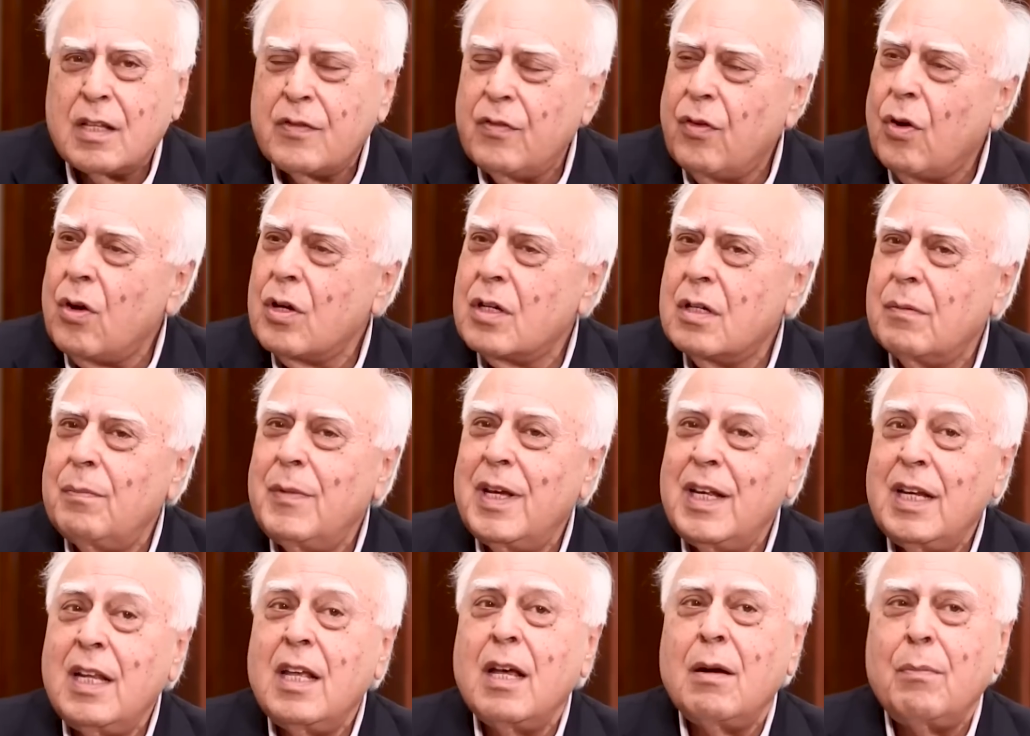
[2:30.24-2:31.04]
has fought
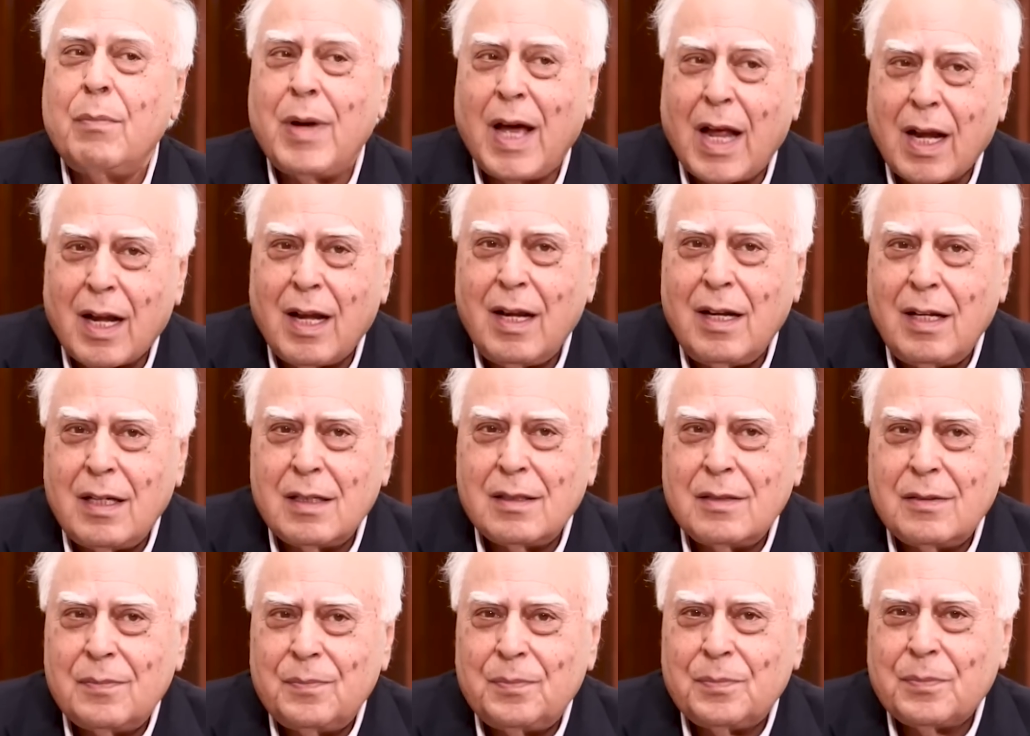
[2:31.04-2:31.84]
many a
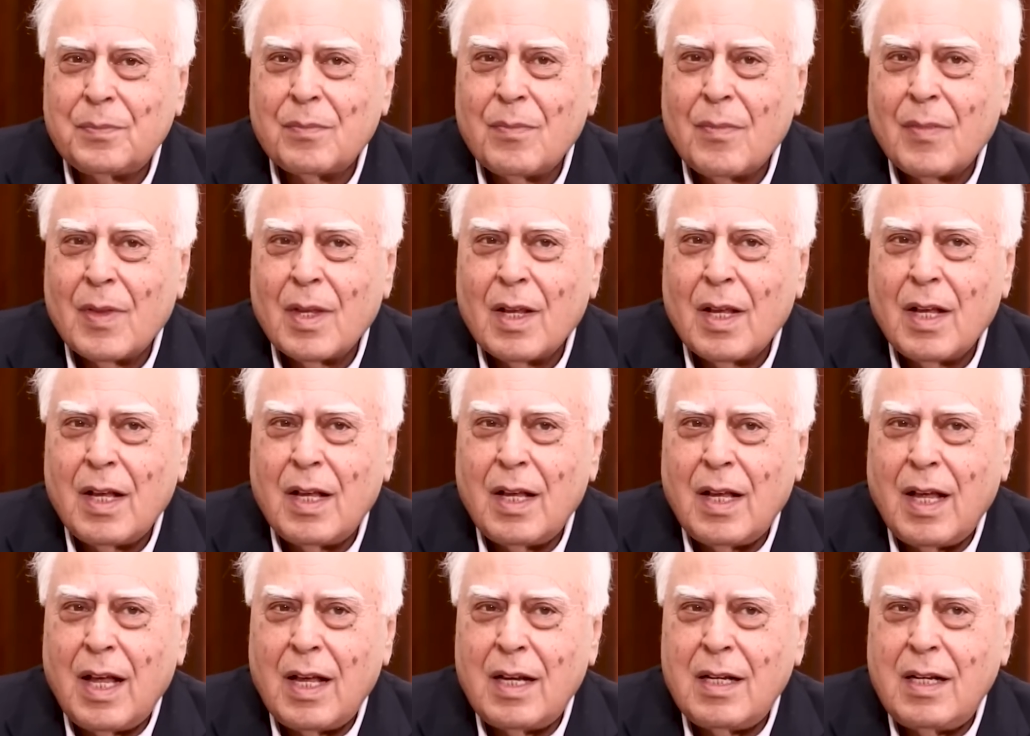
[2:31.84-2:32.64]
battle,
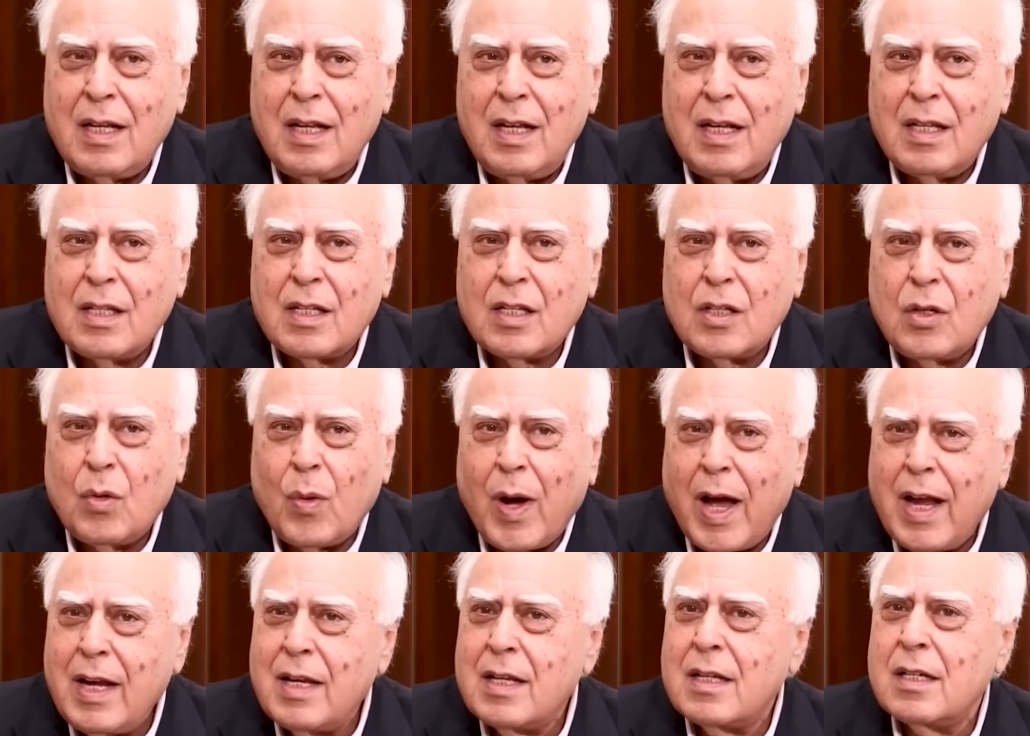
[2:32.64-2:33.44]
and he is
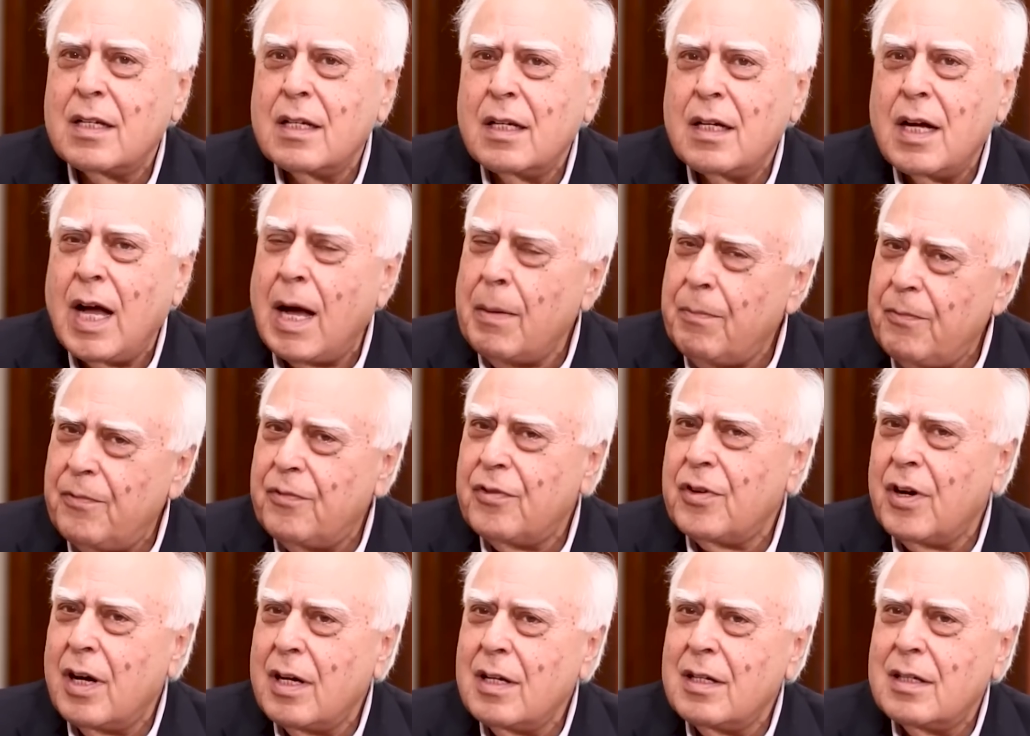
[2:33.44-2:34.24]
quite
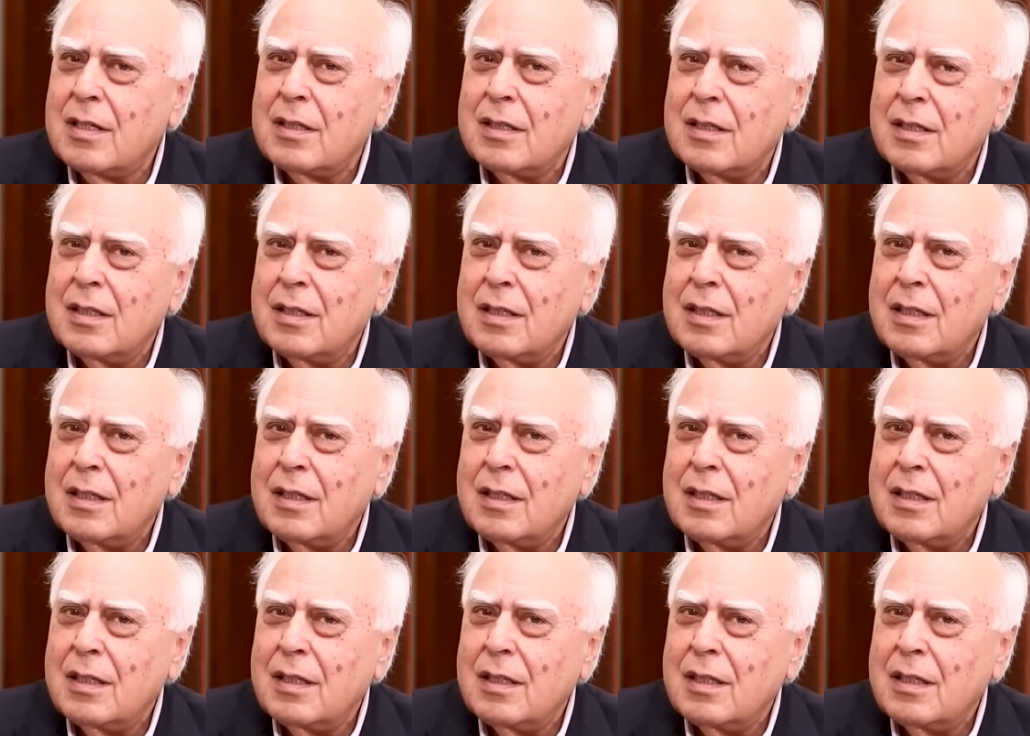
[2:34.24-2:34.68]
upfront